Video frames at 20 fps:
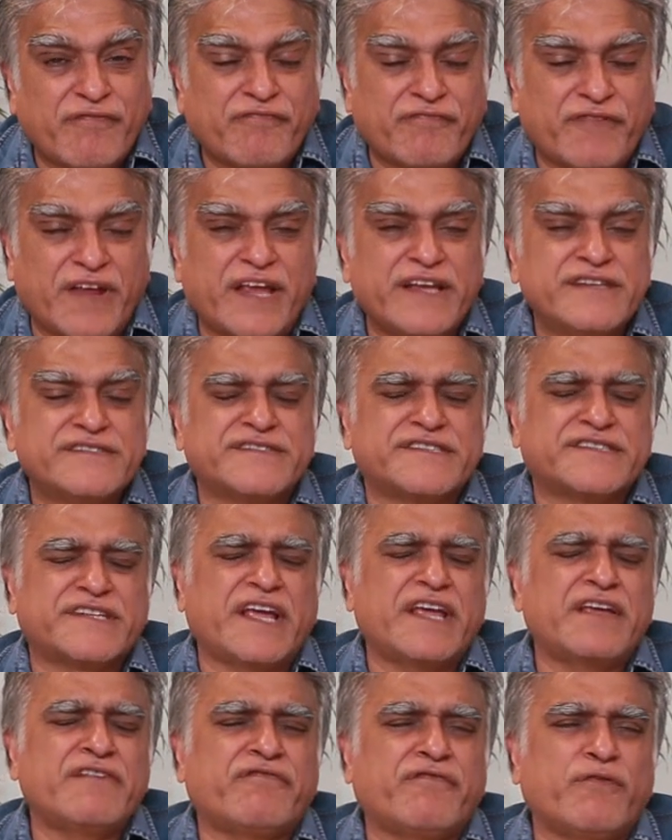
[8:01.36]
staying,
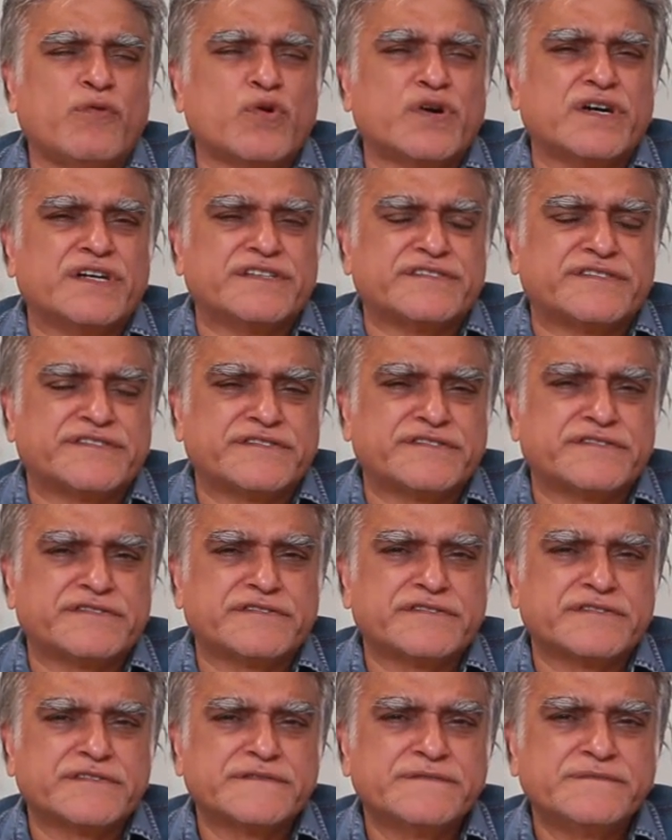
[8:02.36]
staying
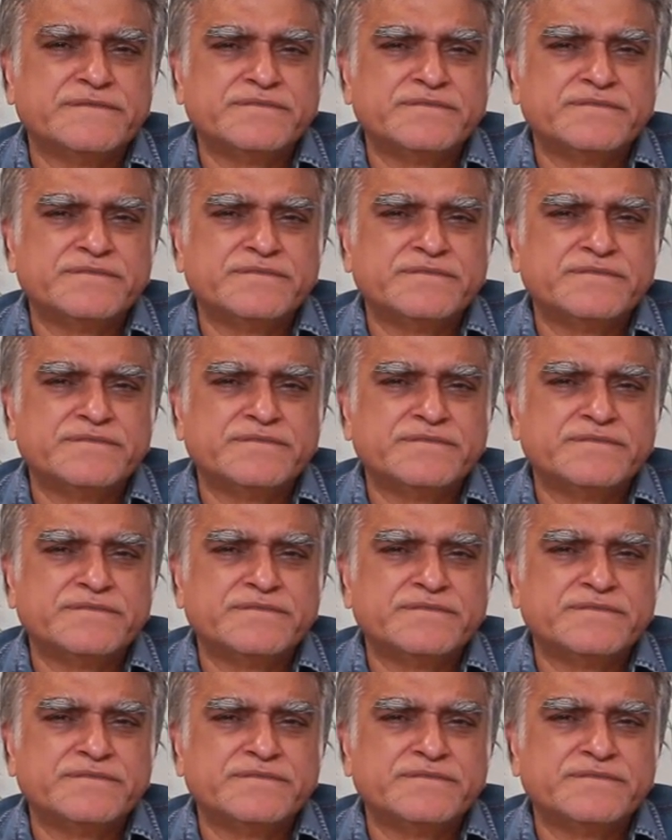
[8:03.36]
focused.